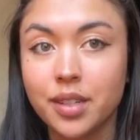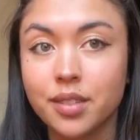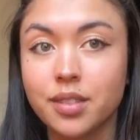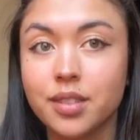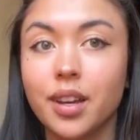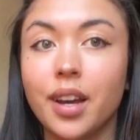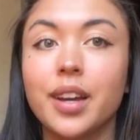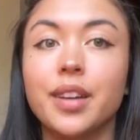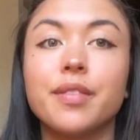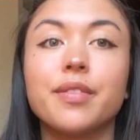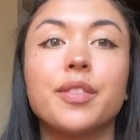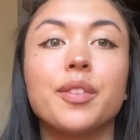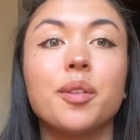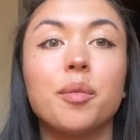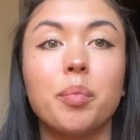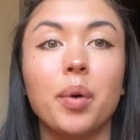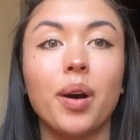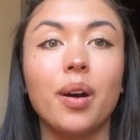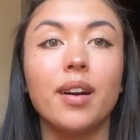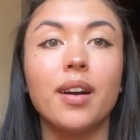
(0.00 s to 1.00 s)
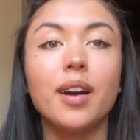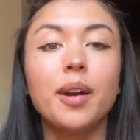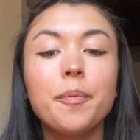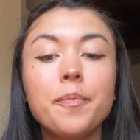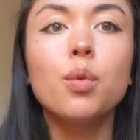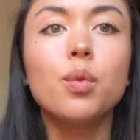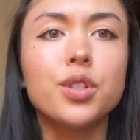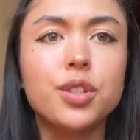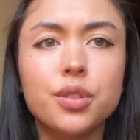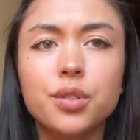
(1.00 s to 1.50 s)
inside for the bar,
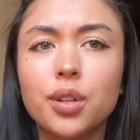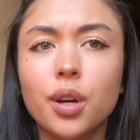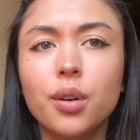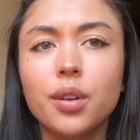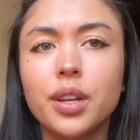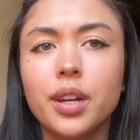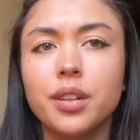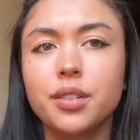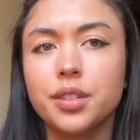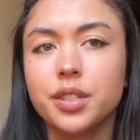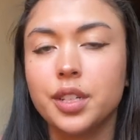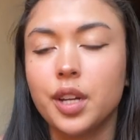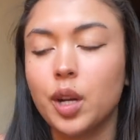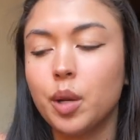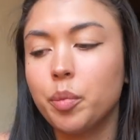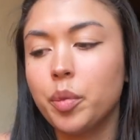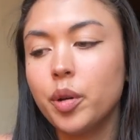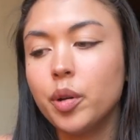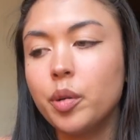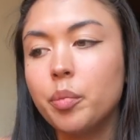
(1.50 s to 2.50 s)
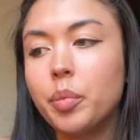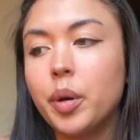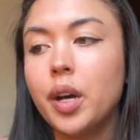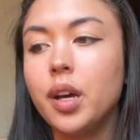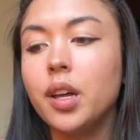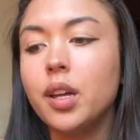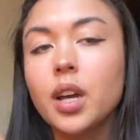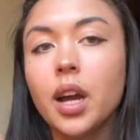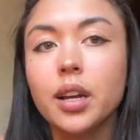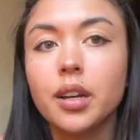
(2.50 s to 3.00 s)
which is totally understandable,
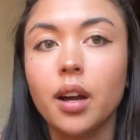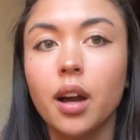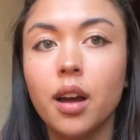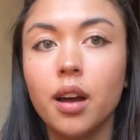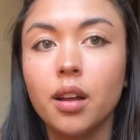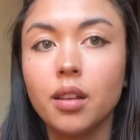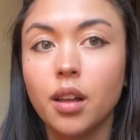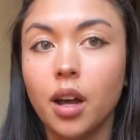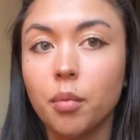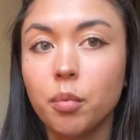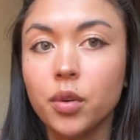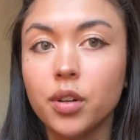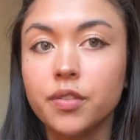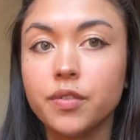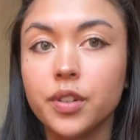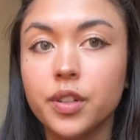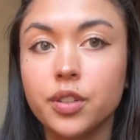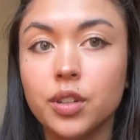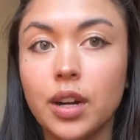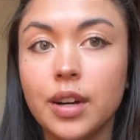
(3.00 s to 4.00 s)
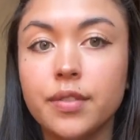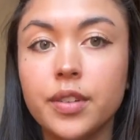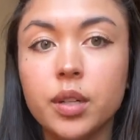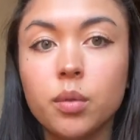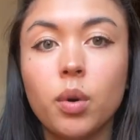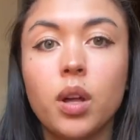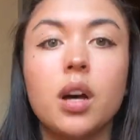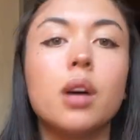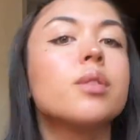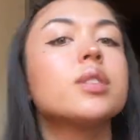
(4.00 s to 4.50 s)
but I got a lot more foot traffic
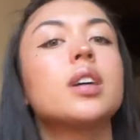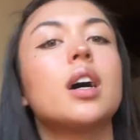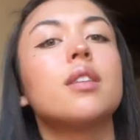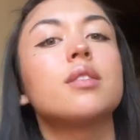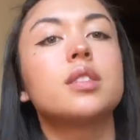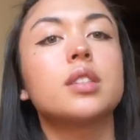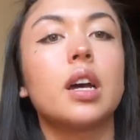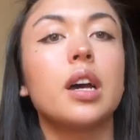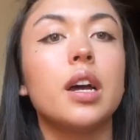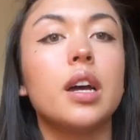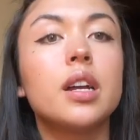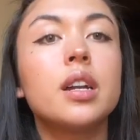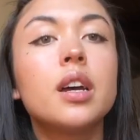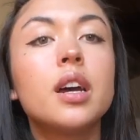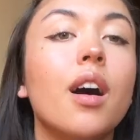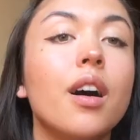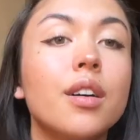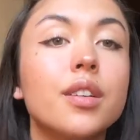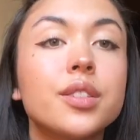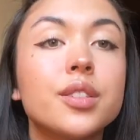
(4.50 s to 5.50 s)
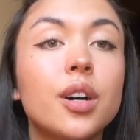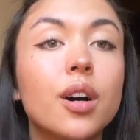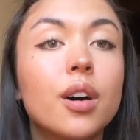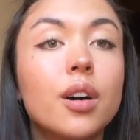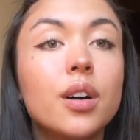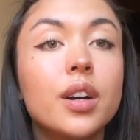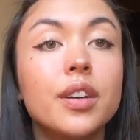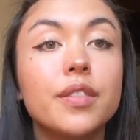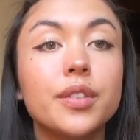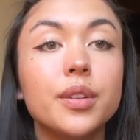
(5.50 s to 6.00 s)
while I was outside. Also,
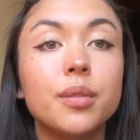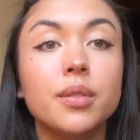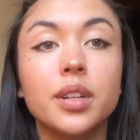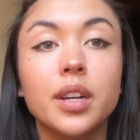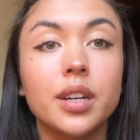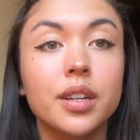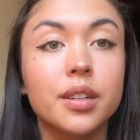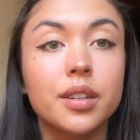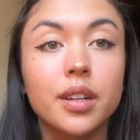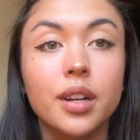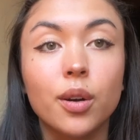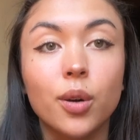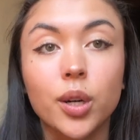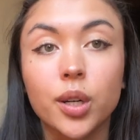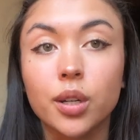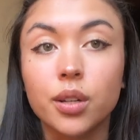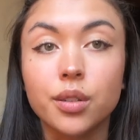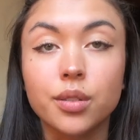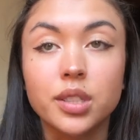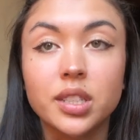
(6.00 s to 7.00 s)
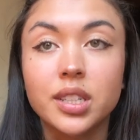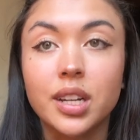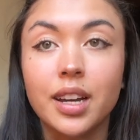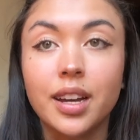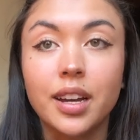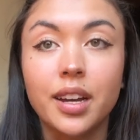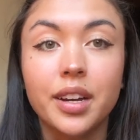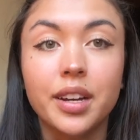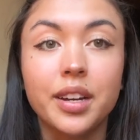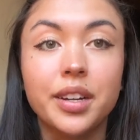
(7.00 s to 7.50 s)
if you knit or
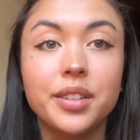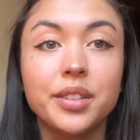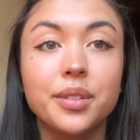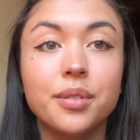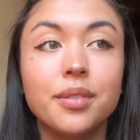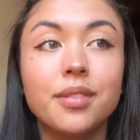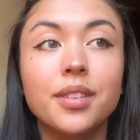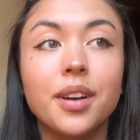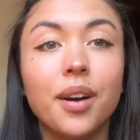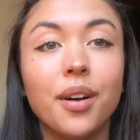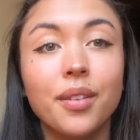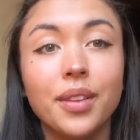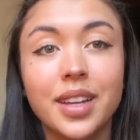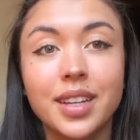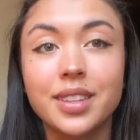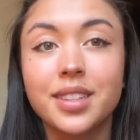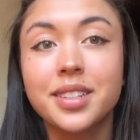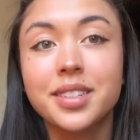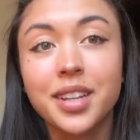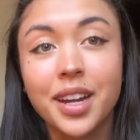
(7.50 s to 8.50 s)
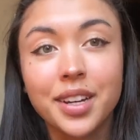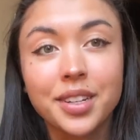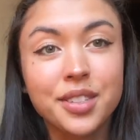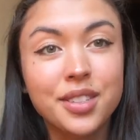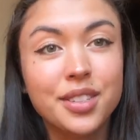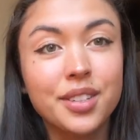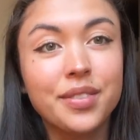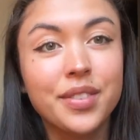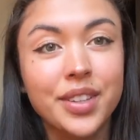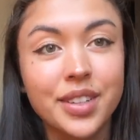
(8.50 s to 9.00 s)
crochet, you know like the
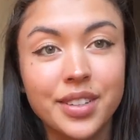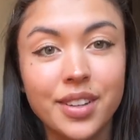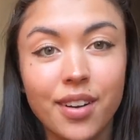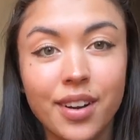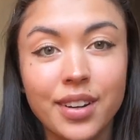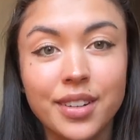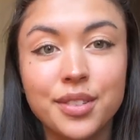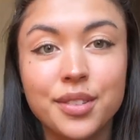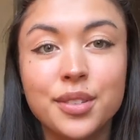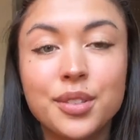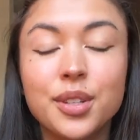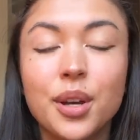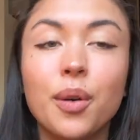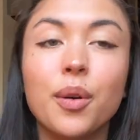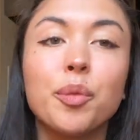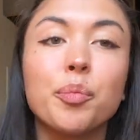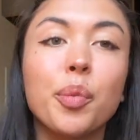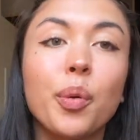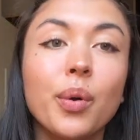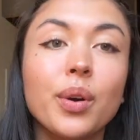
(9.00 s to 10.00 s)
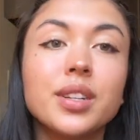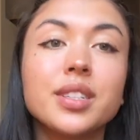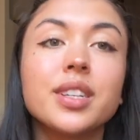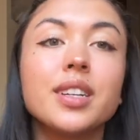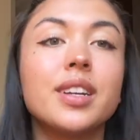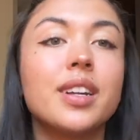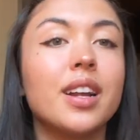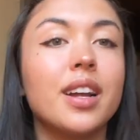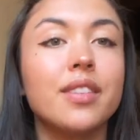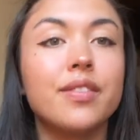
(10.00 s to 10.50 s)
texture of the yarn is so
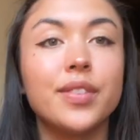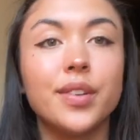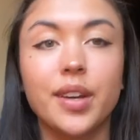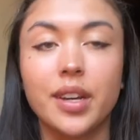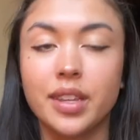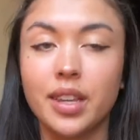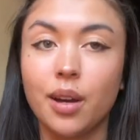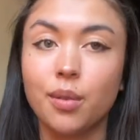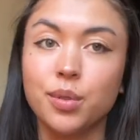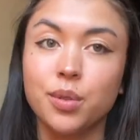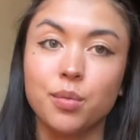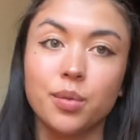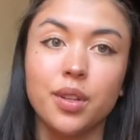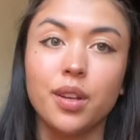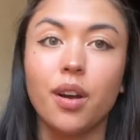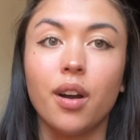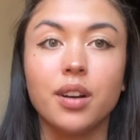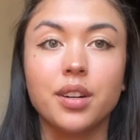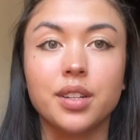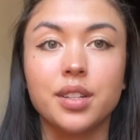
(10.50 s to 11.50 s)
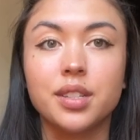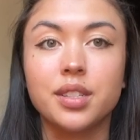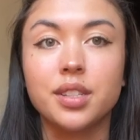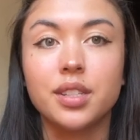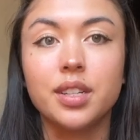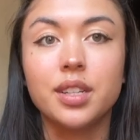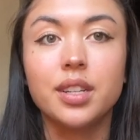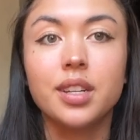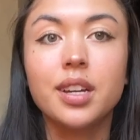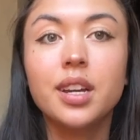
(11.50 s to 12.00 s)
important, and I feel like that was really hard to
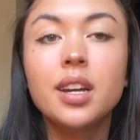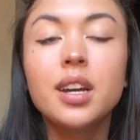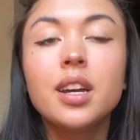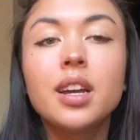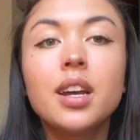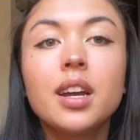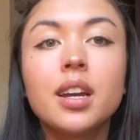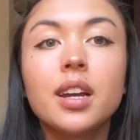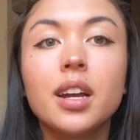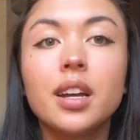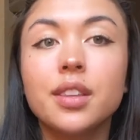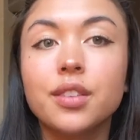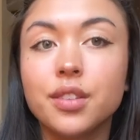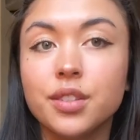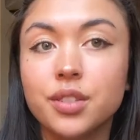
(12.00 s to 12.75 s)
see in the